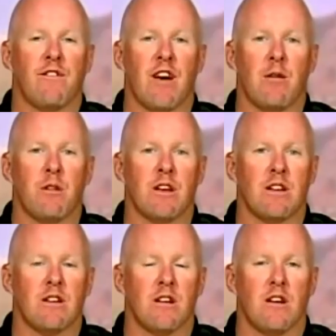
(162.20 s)
the family
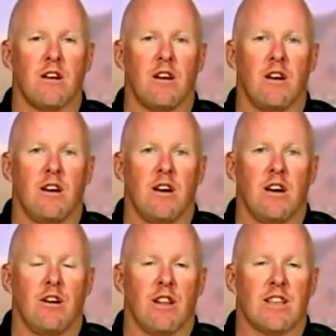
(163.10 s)
and
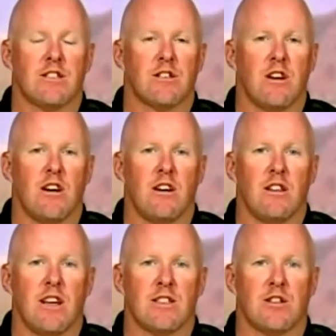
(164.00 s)
you know that's
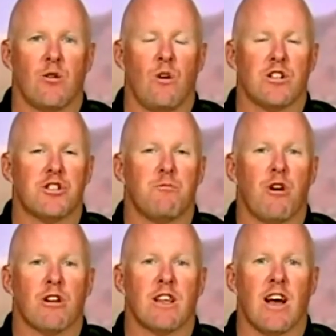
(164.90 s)
uh, that's the question
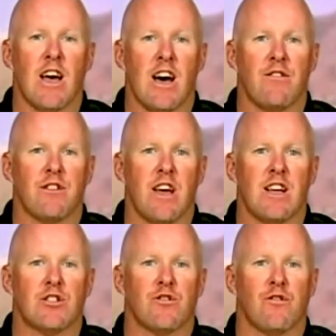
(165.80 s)
mark that I have to
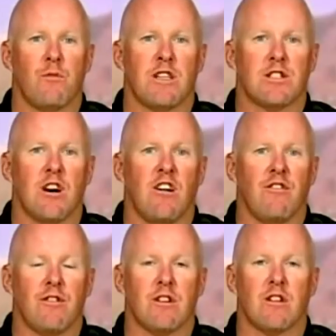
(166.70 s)
answer for
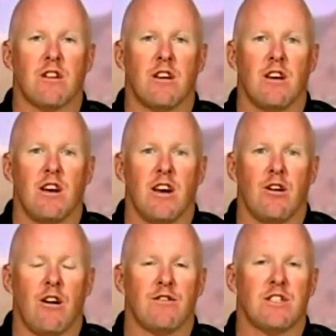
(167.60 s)
myself and
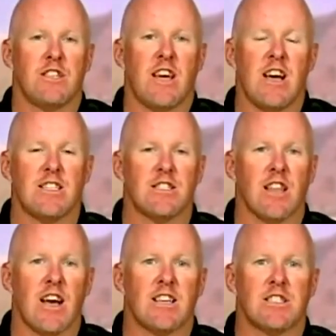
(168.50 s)
you know obviously Dan's
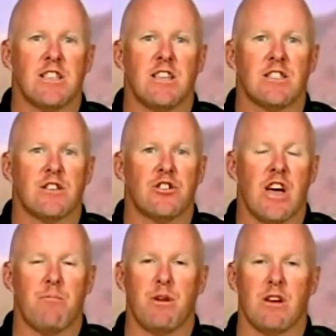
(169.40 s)
legacy as a
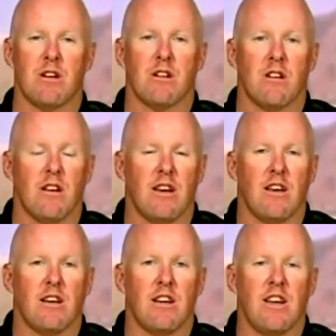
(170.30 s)
champion
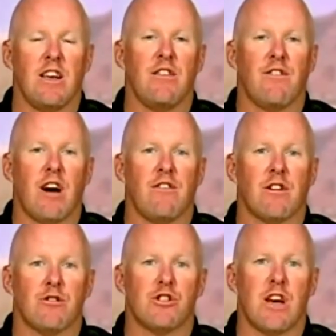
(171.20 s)
and an Indy
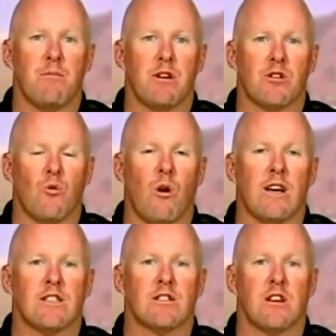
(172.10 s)
500 champion
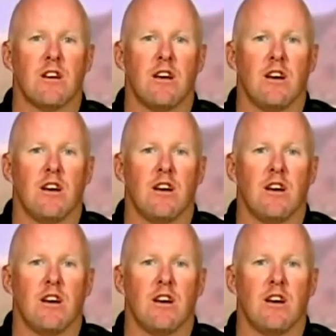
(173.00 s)
twice